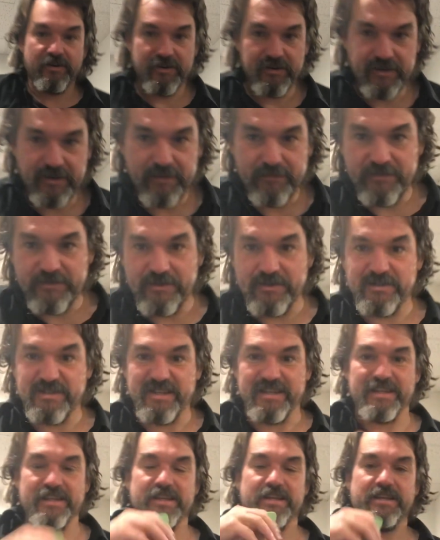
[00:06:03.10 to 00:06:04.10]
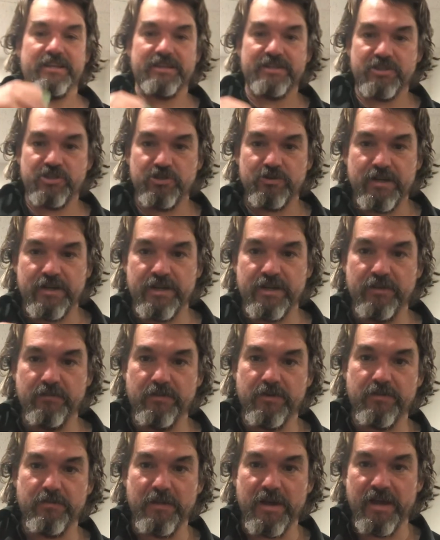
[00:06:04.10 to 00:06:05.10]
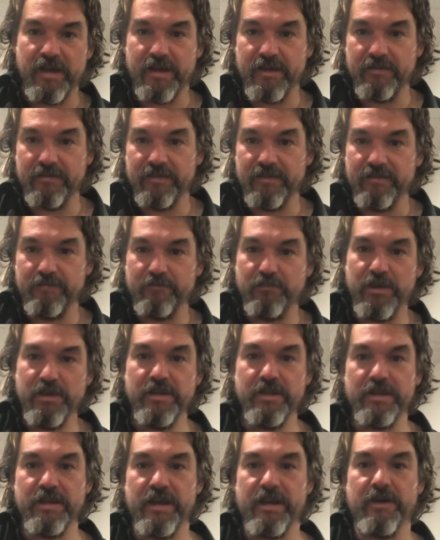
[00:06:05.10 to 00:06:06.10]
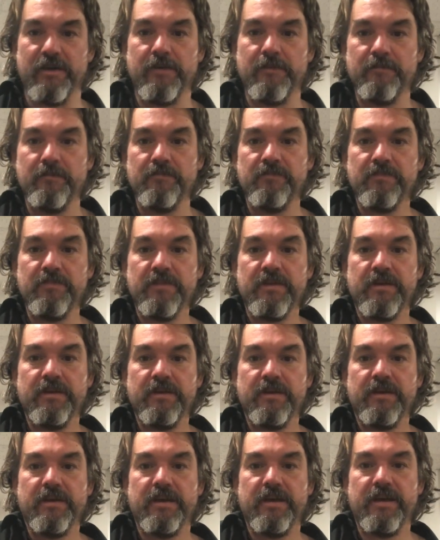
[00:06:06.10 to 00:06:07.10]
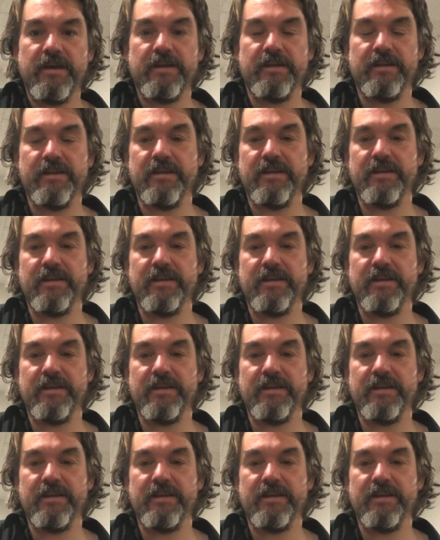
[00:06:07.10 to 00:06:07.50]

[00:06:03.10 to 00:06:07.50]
and I'm just like shredding it with my pinky nail. And